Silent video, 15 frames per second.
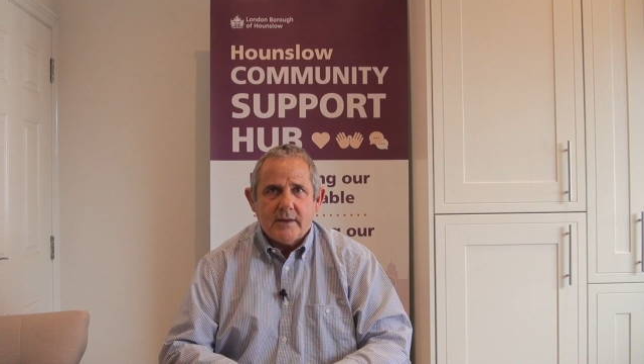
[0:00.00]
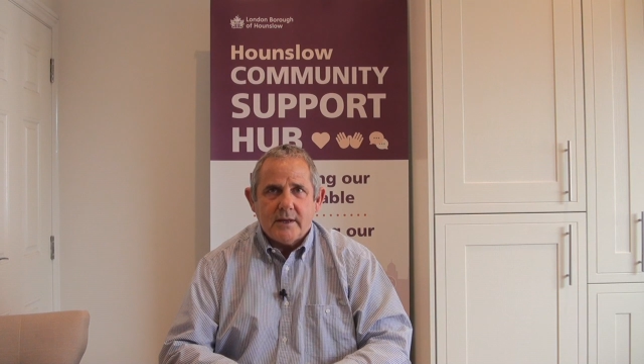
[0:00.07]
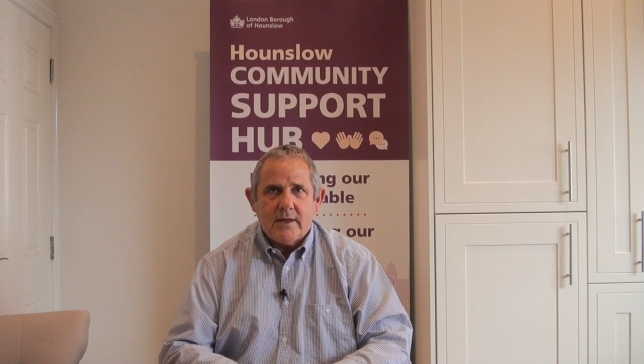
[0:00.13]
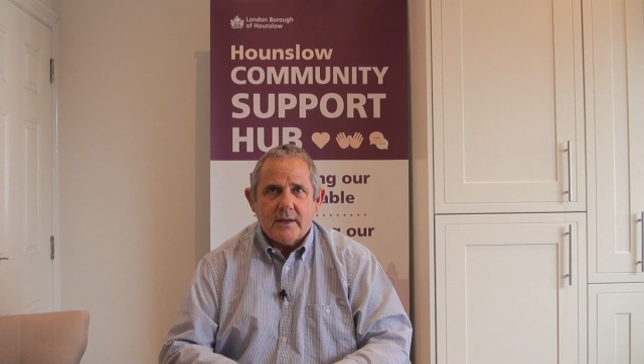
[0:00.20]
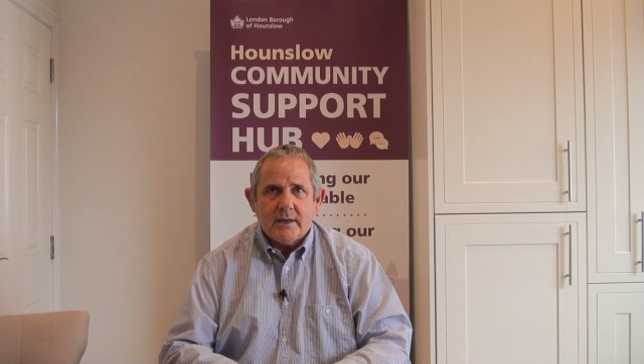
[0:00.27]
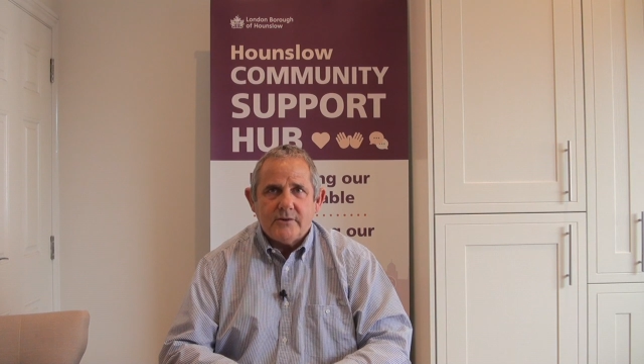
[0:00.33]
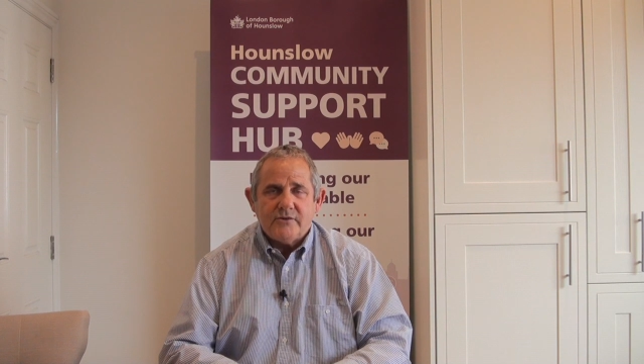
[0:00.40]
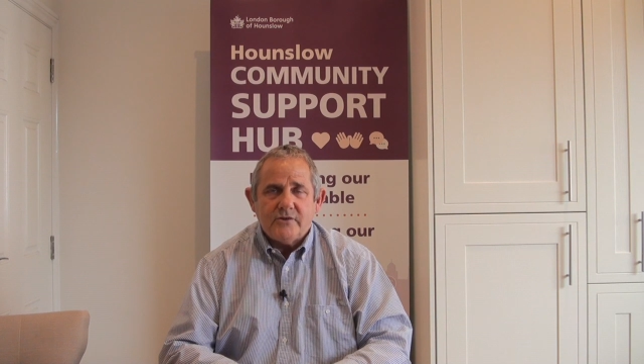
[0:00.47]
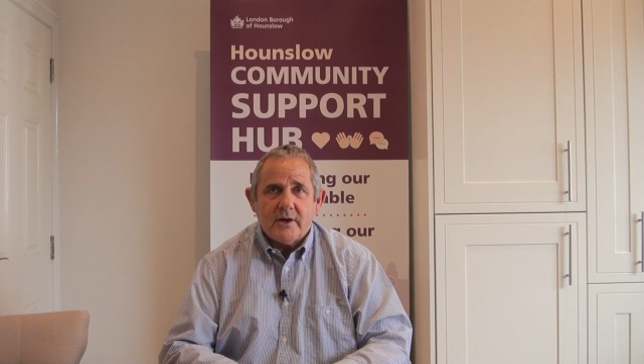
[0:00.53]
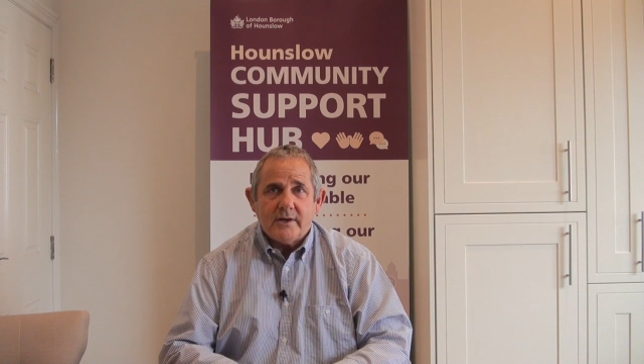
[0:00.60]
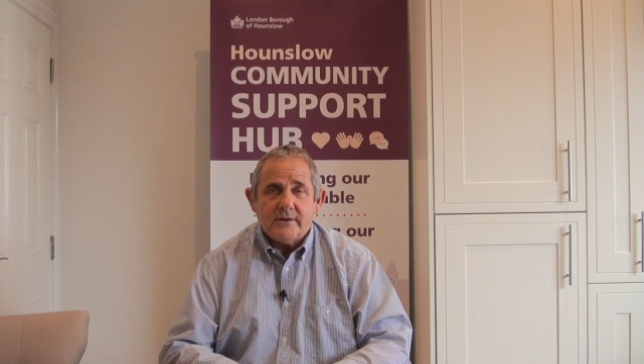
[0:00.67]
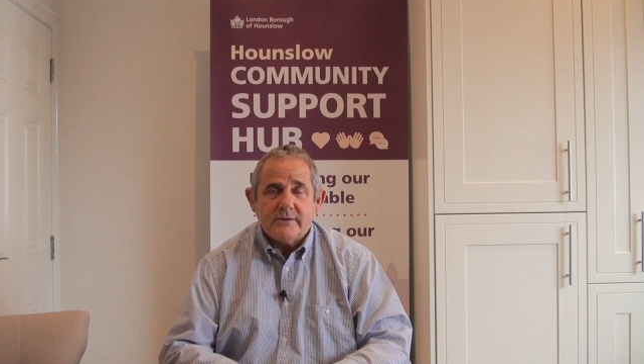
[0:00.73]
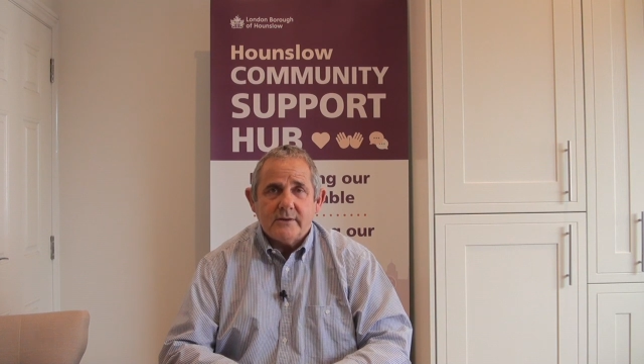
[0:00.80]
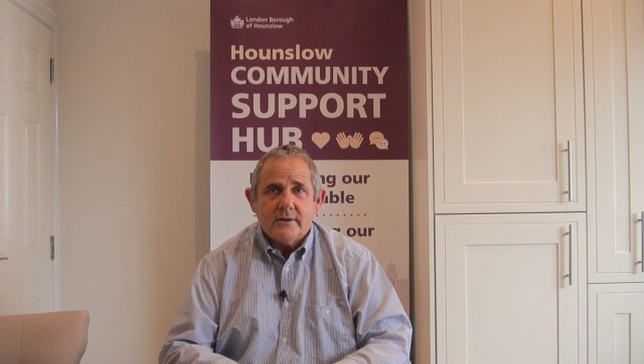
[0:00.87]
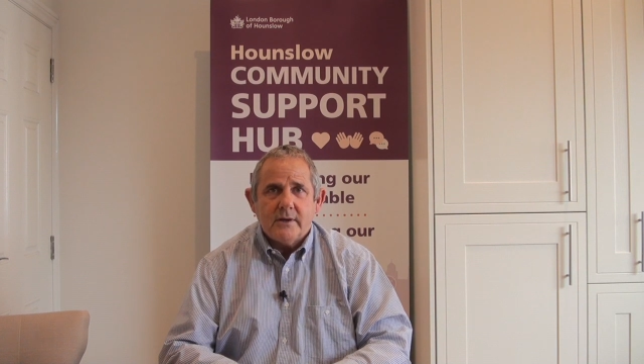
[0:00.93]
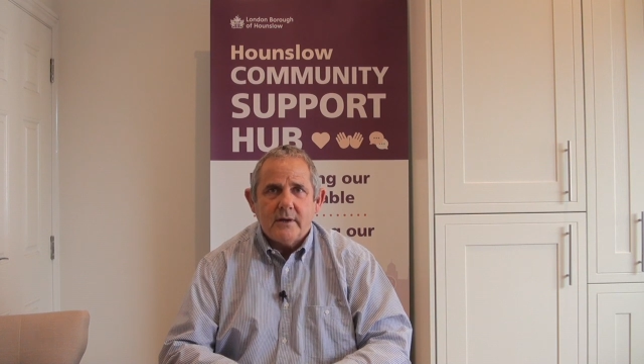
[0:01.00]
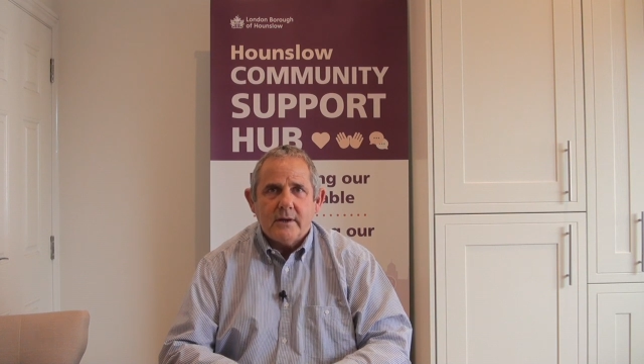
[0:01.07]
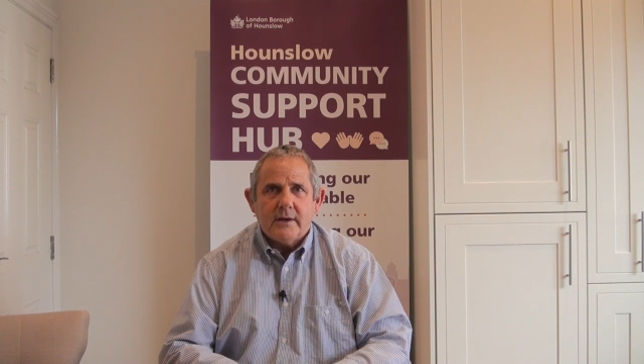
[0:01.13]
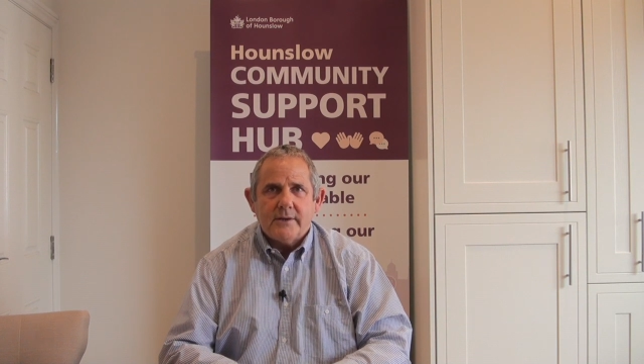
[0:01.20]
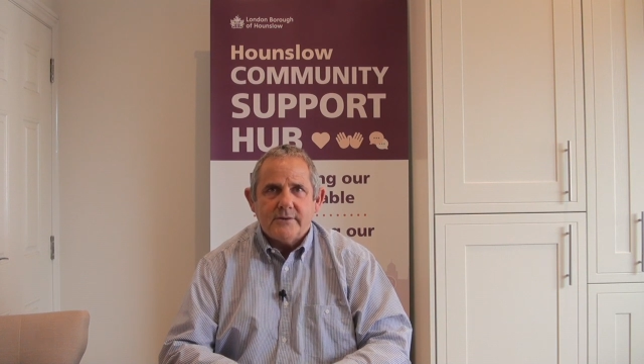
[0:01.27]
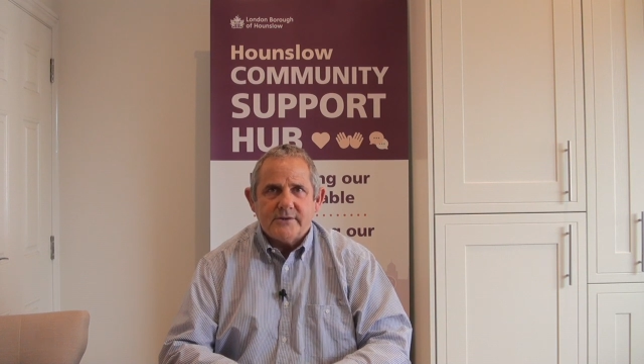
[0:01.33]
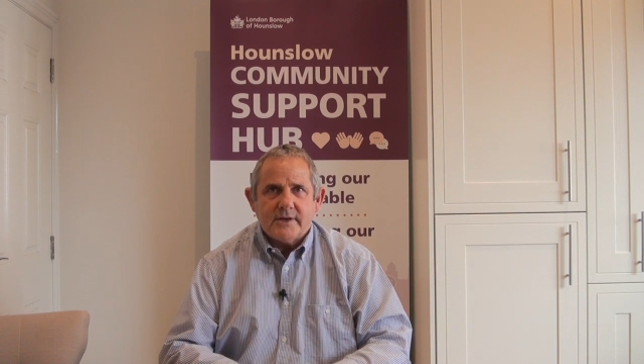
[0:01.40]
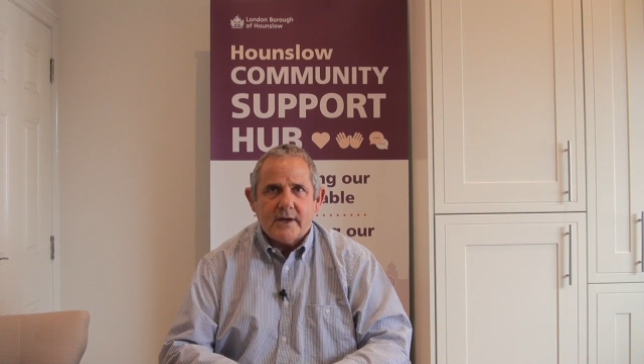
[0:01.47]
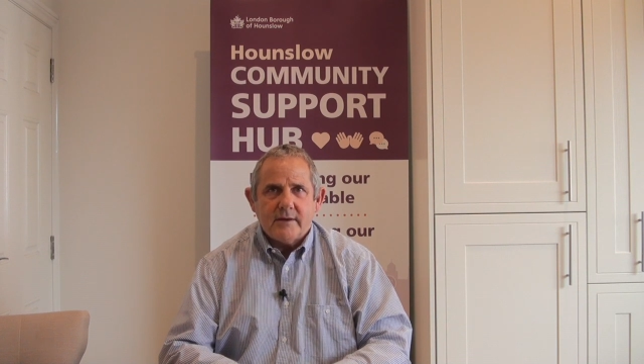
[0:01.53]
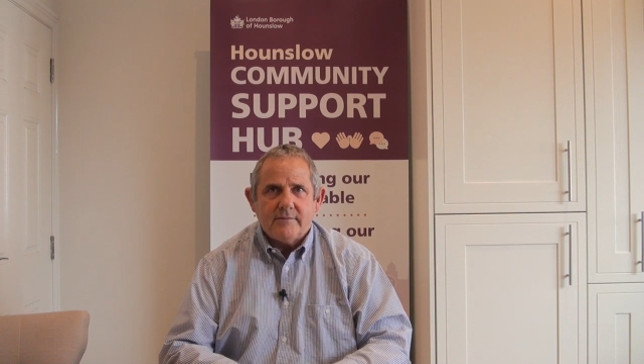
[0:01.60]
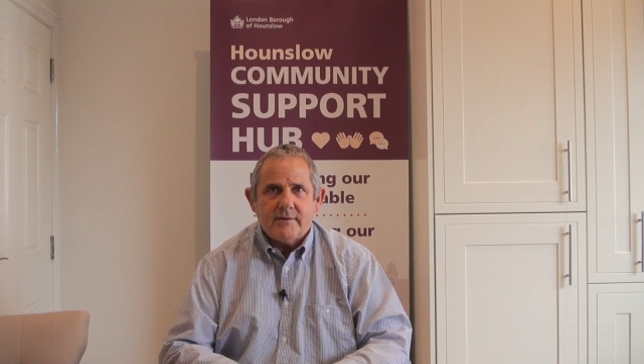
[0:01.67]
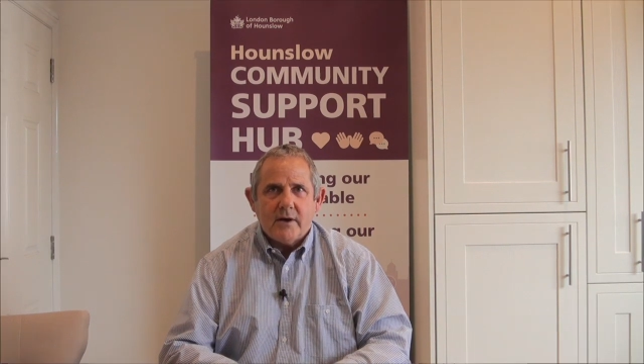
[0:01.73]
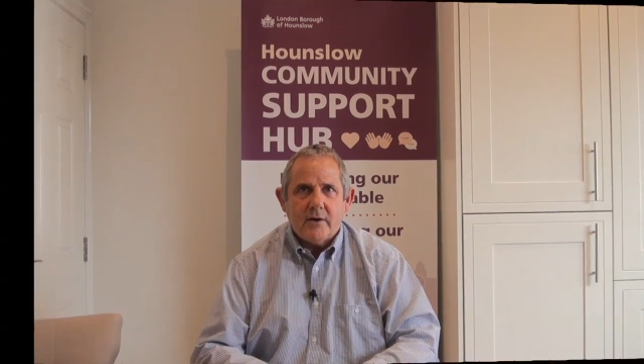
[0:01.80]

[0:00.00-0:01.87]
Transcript: the NHS and save